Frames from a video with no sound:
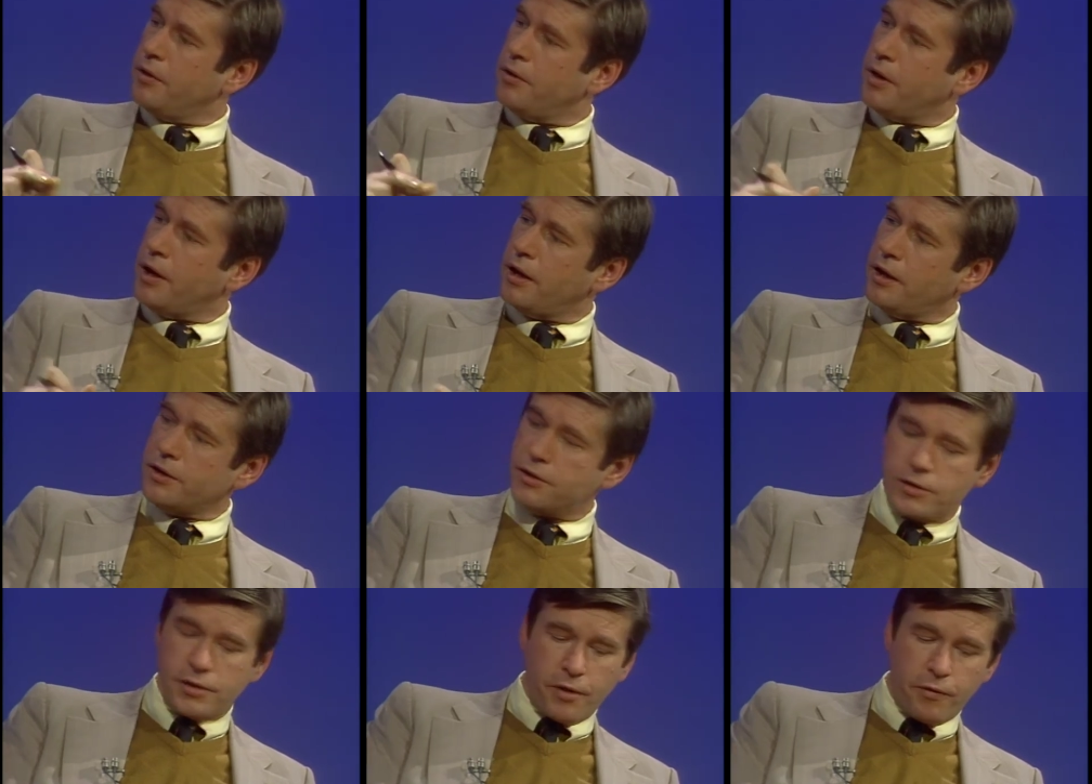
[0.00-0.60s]
That
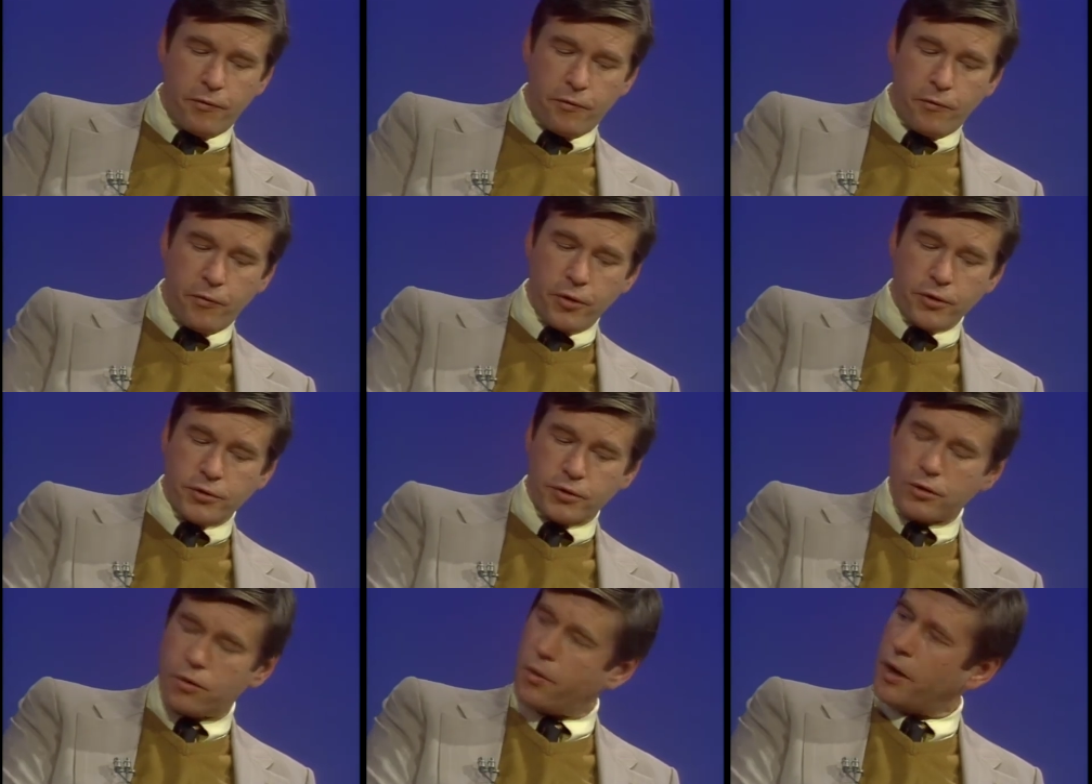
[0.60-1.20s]
is, the
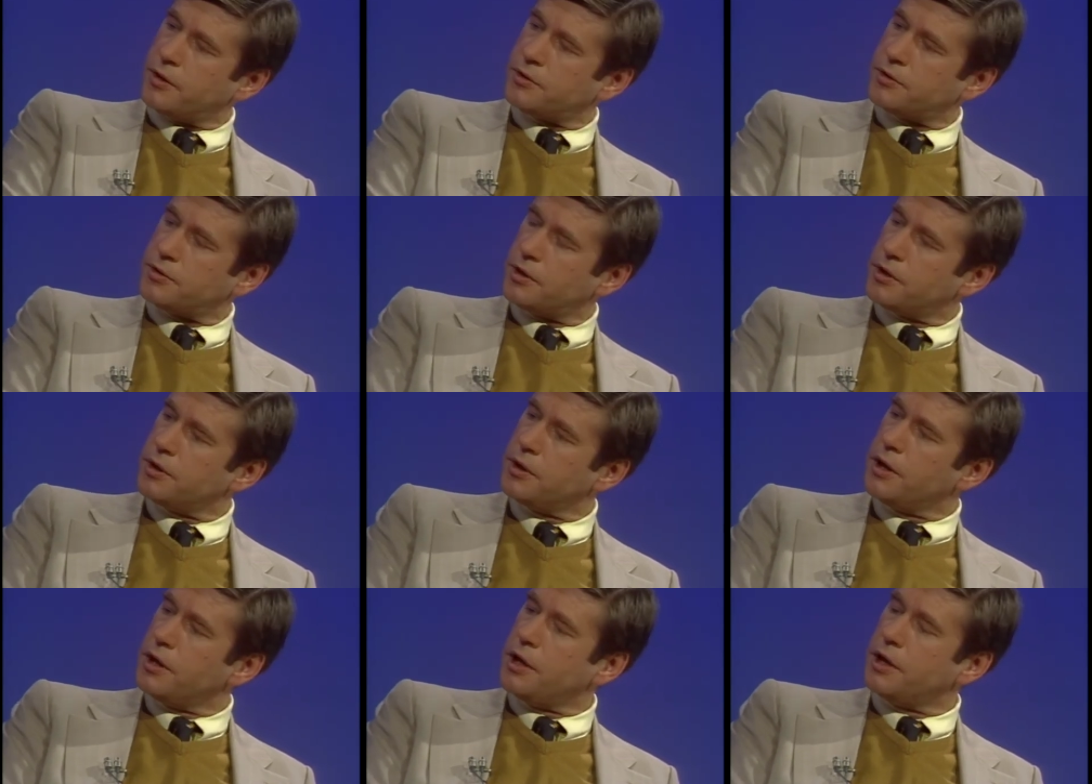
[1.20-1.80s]
first
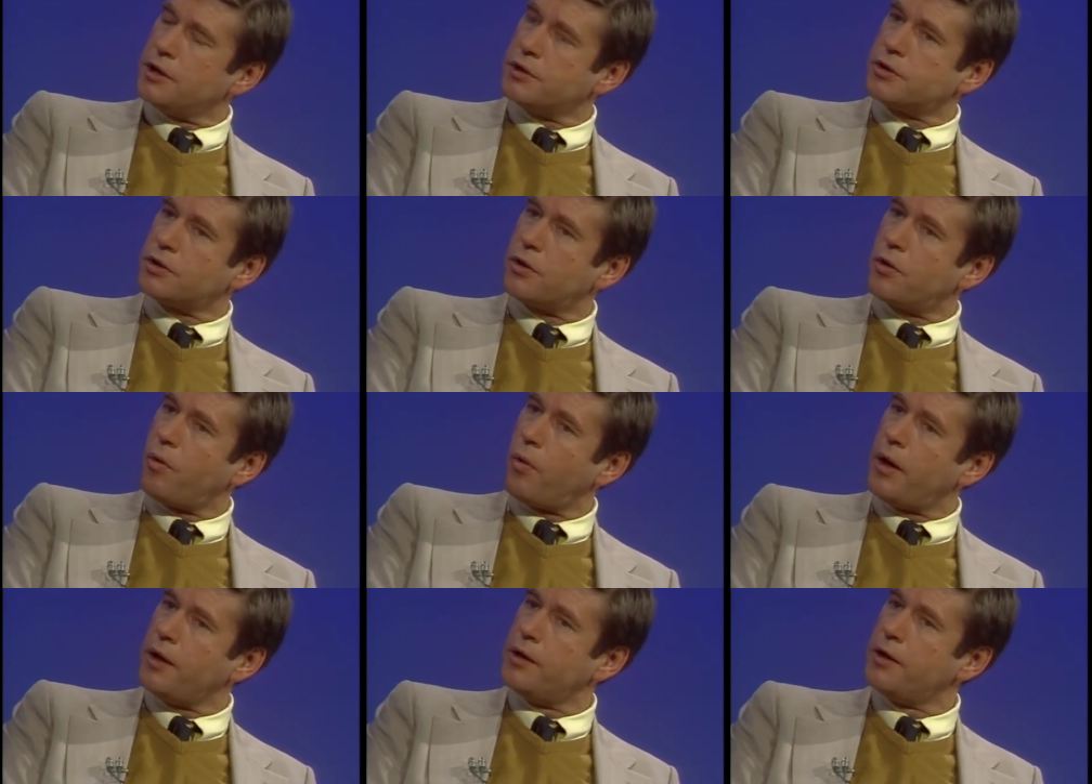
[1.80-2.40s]
question is
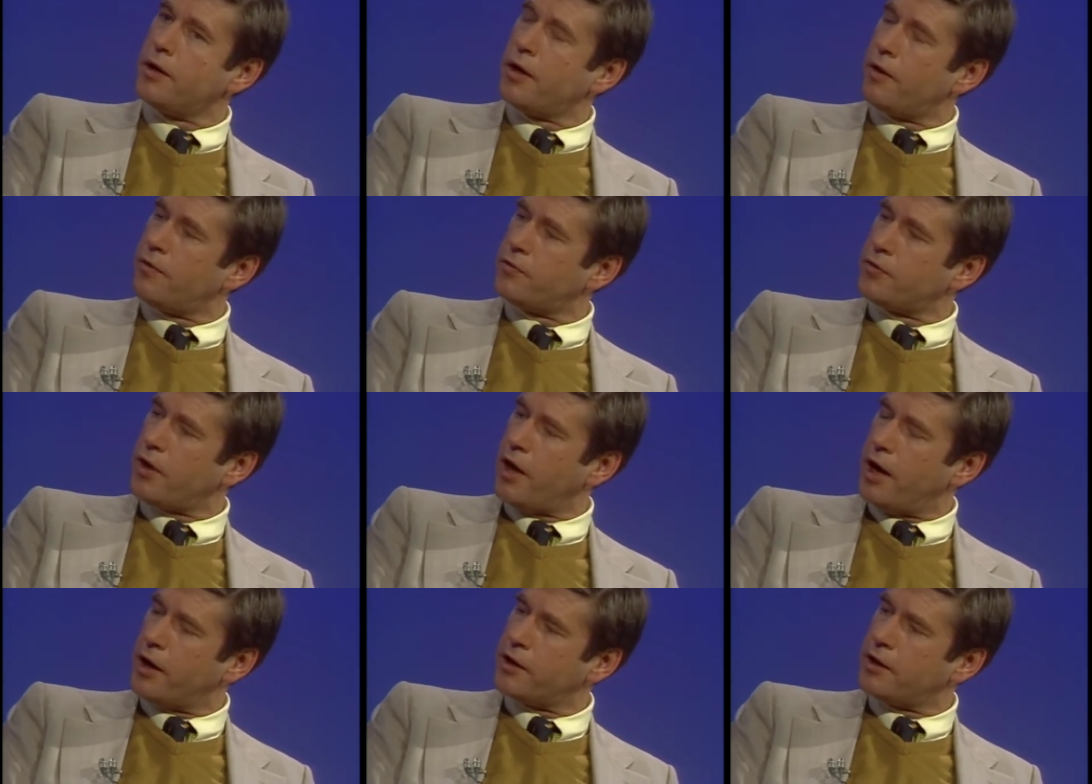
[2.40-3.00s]
quite enough
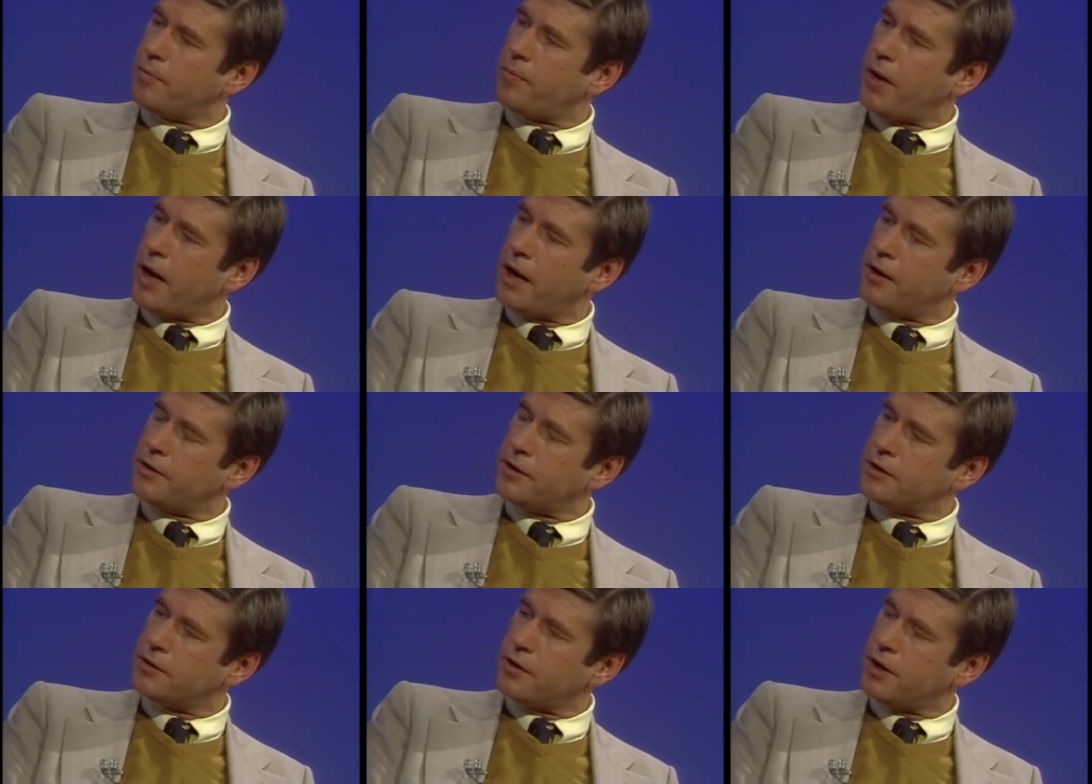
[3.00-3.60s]
to occupy
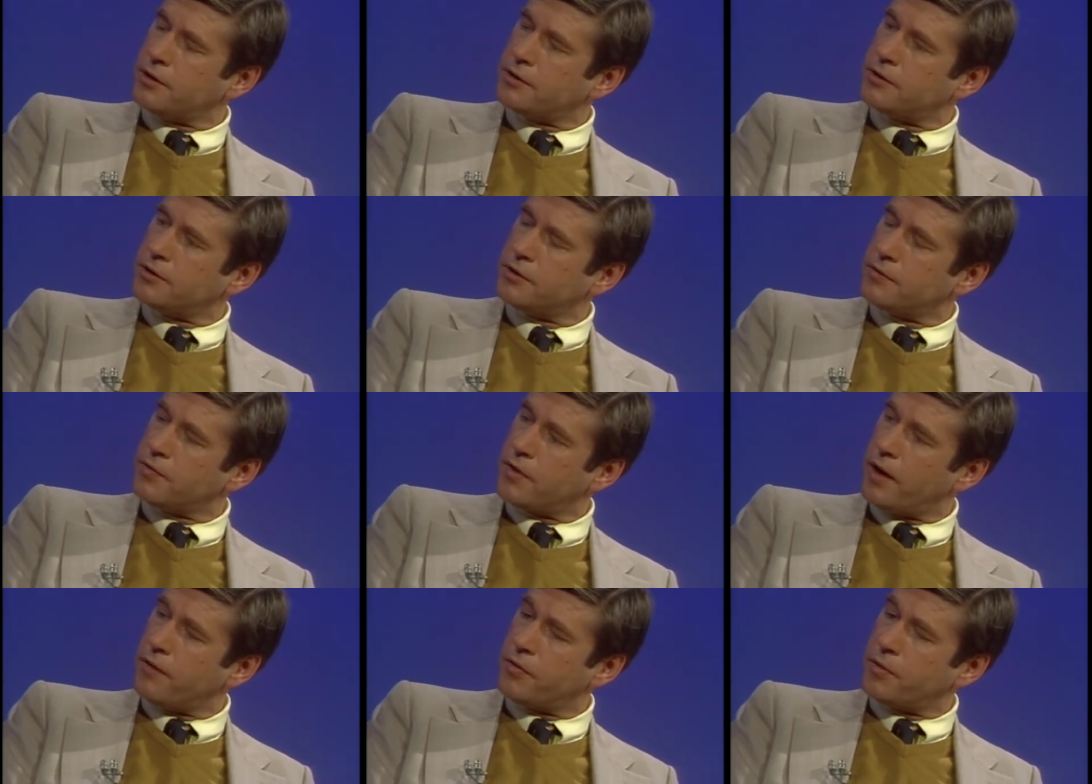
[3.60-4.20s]
the attention
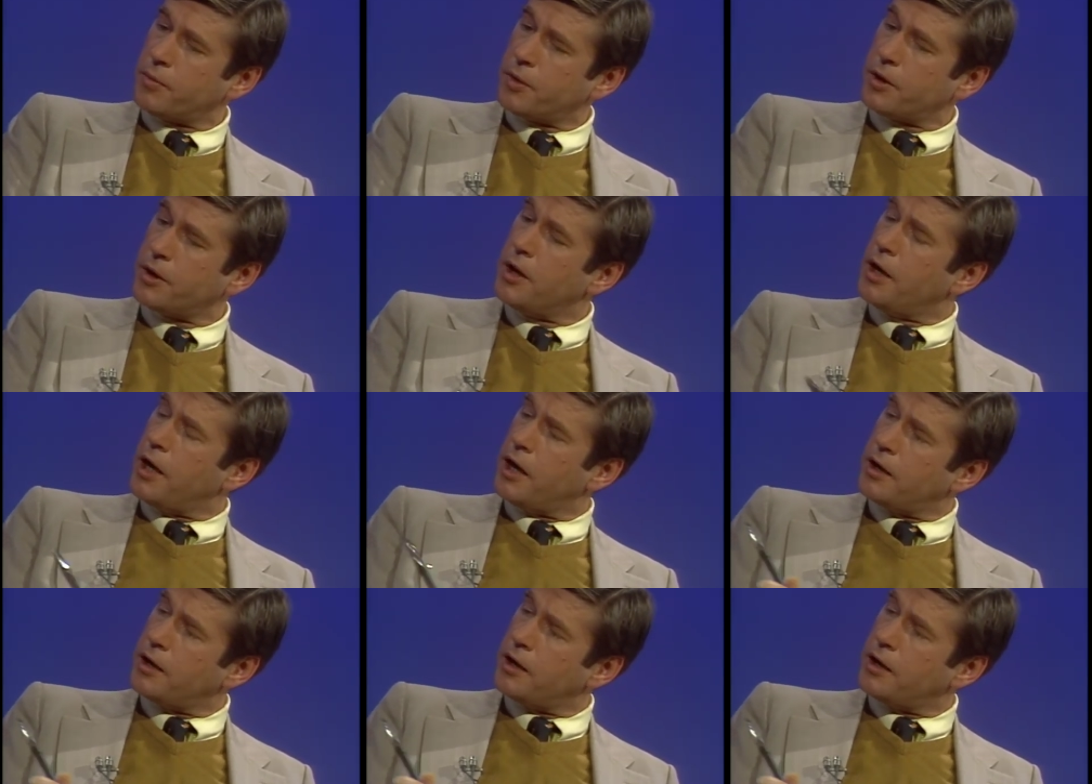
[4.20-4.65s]
of government.